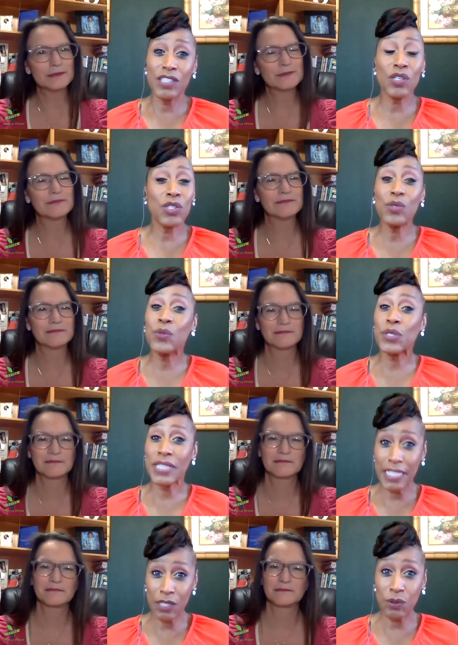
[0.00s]
Speaker 1: So you
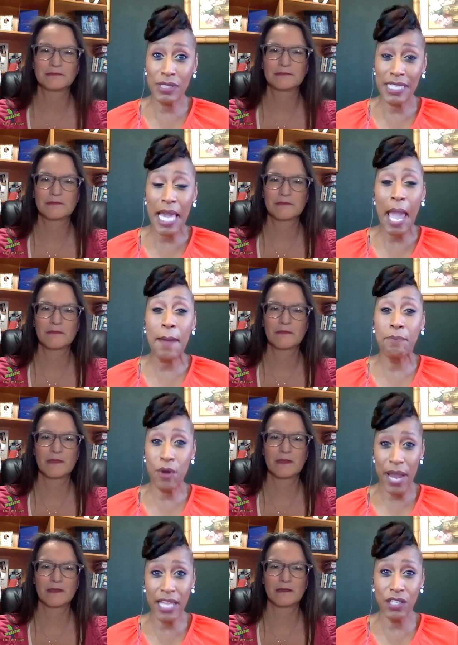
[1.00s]
were literally a
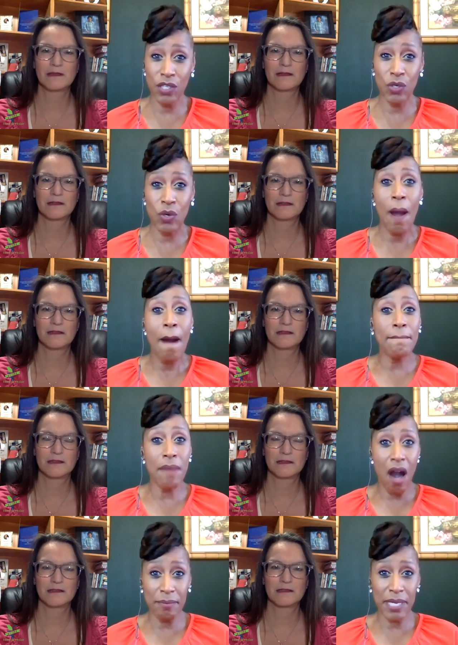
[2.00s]
brand new
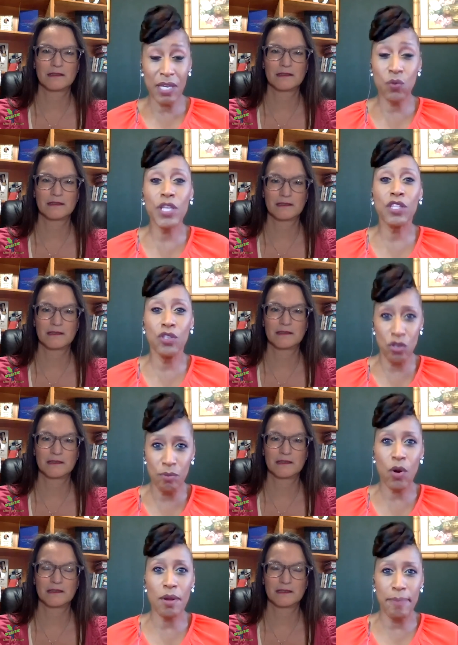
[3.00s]
mommy with
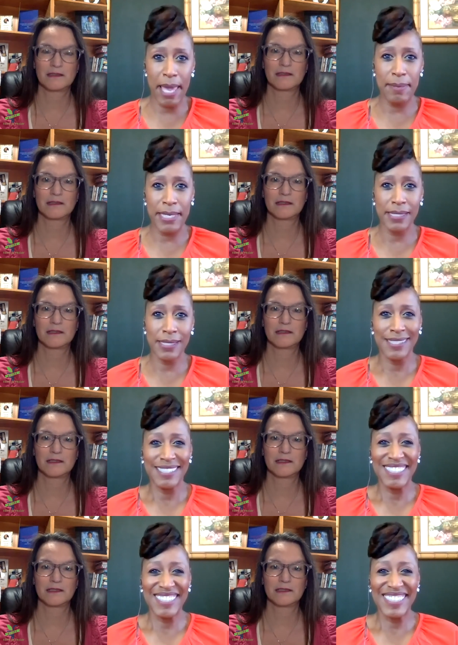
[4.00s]
newborn babies.
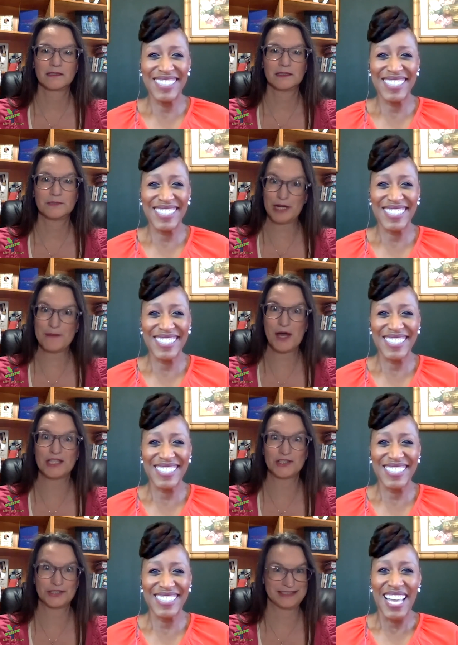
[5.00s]
Pretty
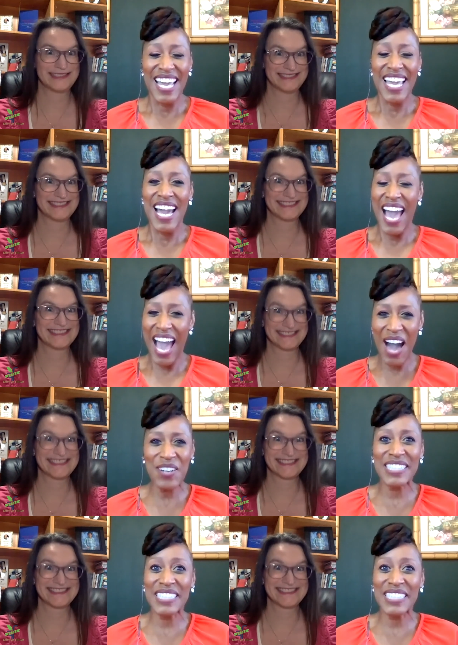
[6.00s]
much. How